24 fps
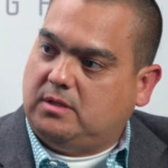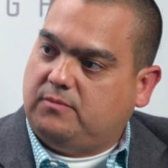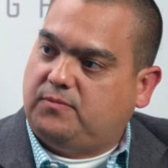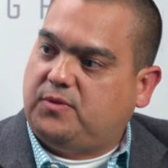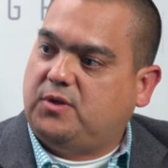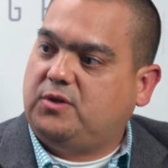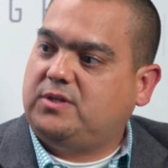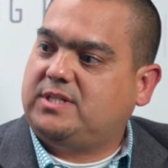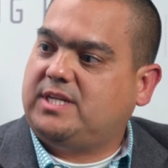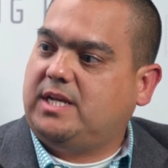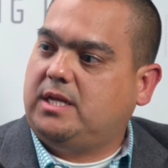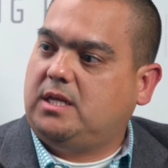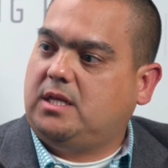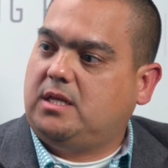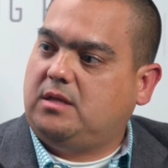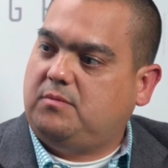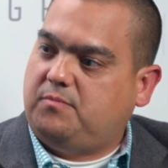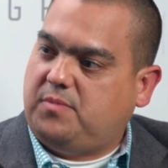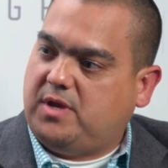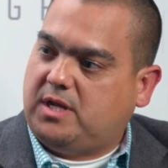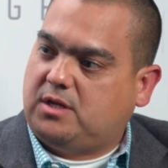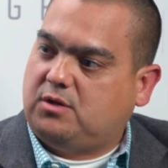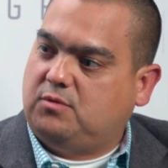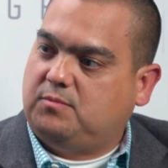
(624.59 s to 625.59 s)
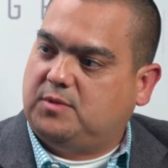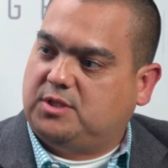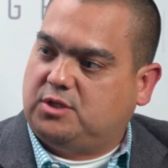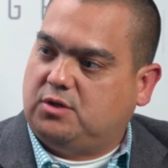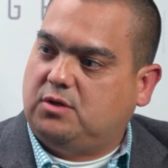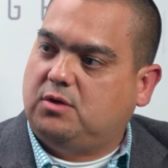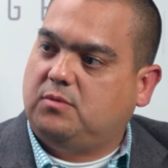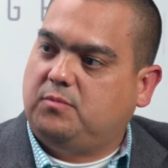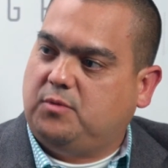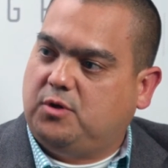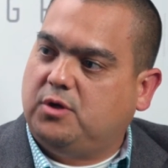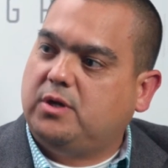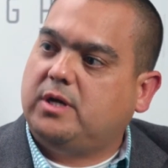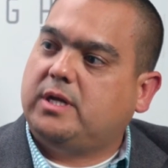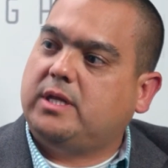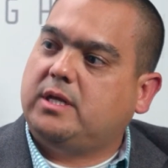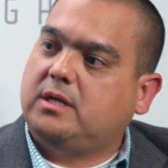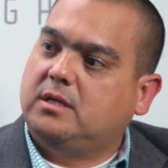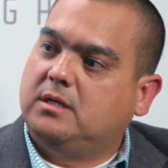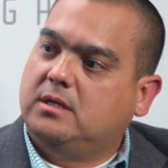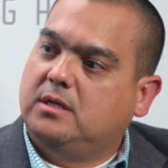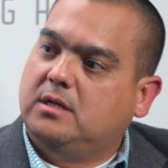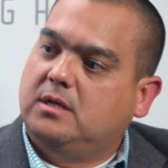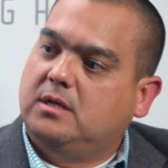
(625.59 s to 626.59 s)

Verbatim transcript: If there's any impact on maternal immunity,